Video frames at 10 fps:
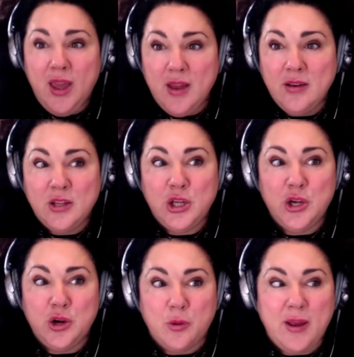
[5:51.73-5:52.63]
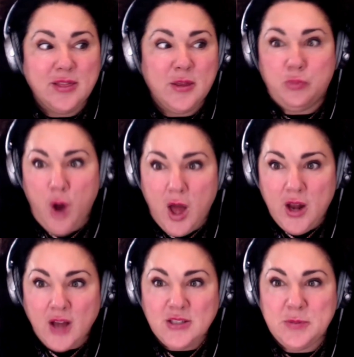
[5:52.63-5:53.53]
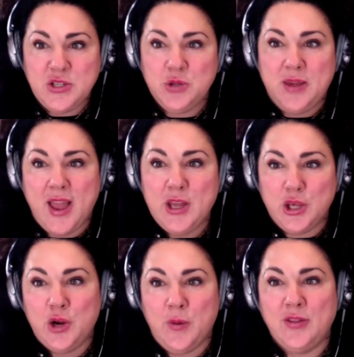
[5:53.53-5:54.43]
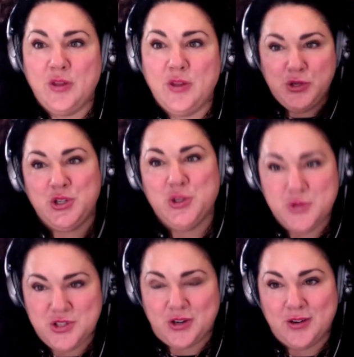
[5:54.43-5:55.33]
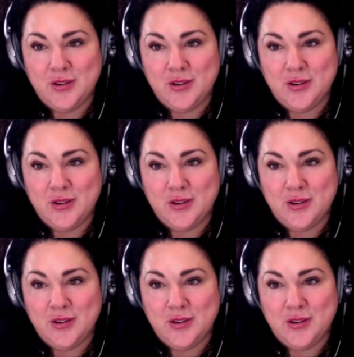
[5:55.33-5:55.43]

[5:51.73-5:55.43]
can curate the product, but you can't curate the producer.